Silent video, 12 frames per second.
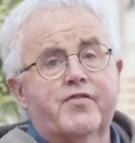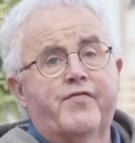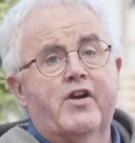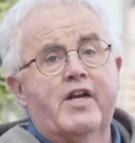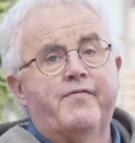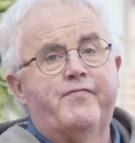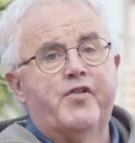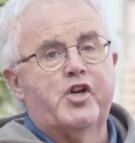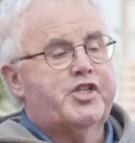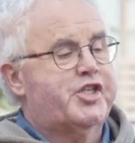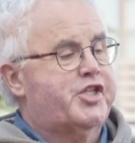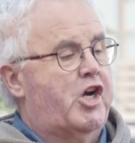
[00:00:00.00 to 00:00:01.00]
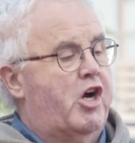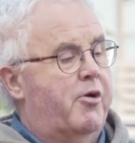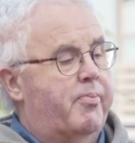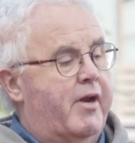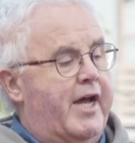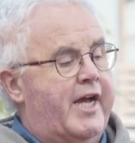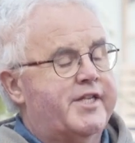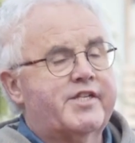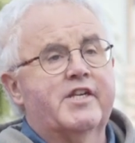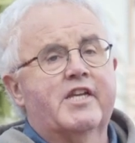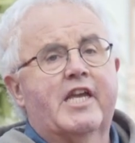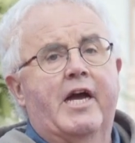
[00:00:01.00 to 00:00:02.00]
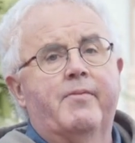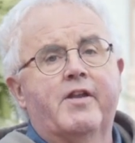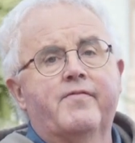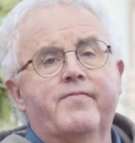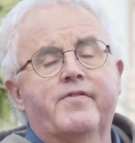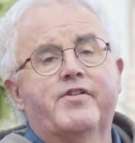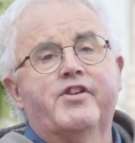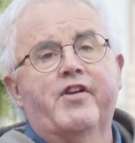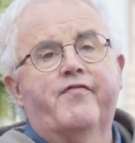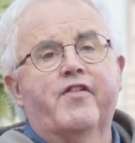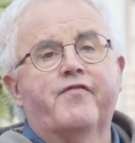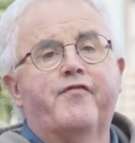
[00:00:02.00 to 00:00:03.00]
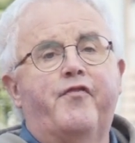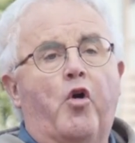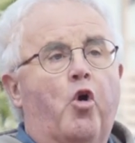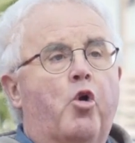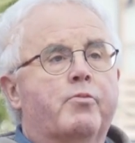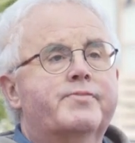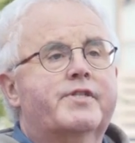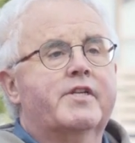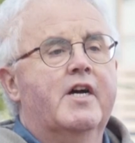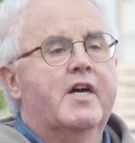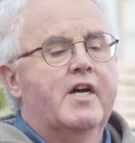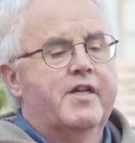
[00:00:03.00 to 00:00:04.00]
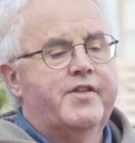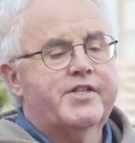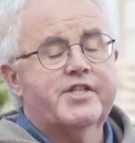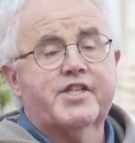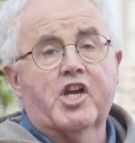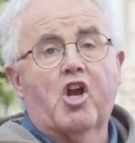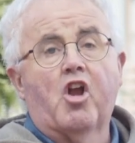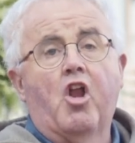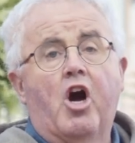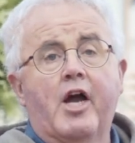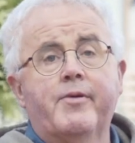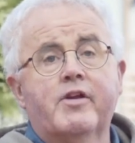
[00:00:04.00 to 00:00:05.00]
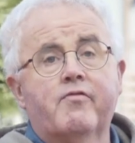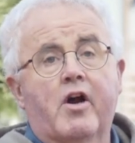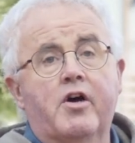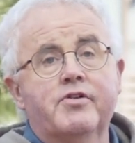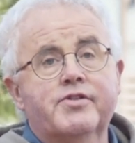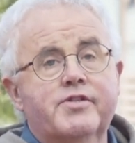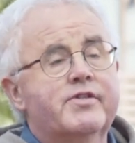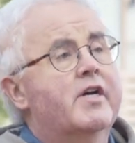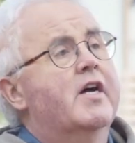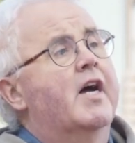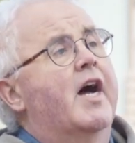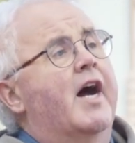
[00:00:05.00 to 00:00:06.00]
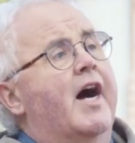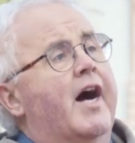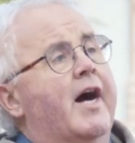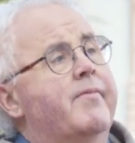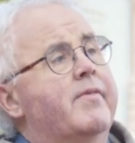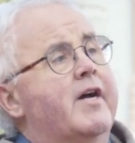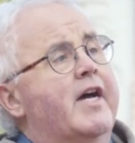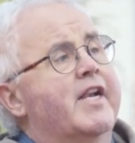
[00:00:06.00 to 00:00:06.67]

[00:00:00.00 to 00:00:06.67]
very versatile plants and come in different forms. This is a climbing rose, and